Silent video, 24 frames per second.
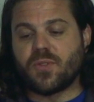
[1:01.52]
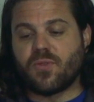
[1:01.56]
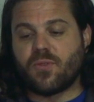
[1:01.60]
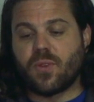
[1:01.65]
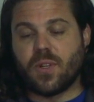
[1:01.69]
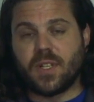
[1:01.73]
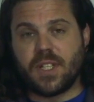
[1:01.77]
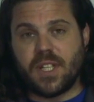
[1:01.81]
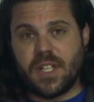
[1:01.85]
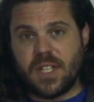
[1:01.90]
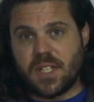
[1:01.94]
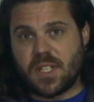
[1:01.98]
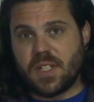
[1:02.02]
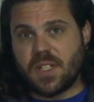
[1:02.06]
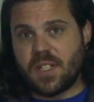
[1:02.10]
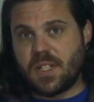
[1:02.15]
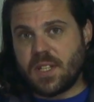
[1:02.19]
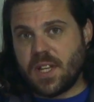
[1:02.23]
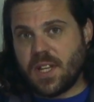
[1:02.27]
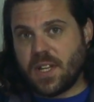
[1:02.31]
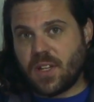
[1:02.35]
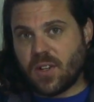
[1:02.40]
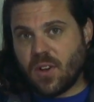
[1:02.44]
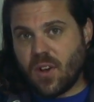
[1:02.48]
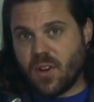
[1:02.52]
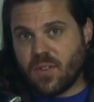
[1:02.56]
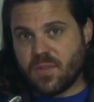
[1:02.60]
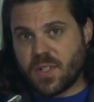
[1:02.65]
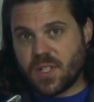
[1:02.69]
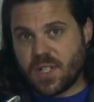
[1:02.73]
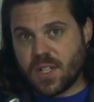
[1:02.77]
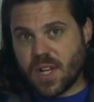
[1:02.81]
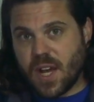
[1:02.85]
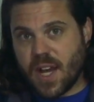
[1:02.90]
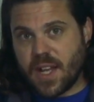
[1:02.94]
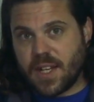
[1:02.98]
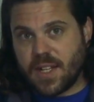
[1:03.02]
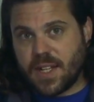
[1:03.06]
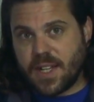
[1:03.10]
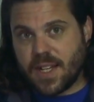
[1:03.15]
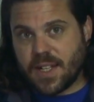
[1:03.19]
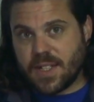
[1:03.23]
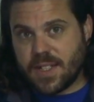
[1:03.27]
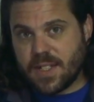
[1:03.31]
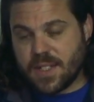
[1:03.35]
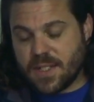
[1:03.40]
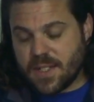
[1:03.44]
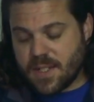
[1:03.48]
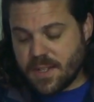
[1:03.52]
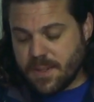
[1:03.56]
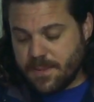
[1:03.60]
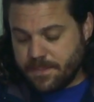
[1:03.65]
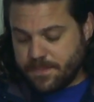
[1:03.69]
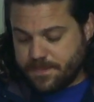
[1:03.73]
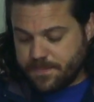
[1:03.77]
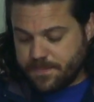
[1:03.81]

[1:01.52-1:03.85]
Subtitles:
for a decent set of side cutters.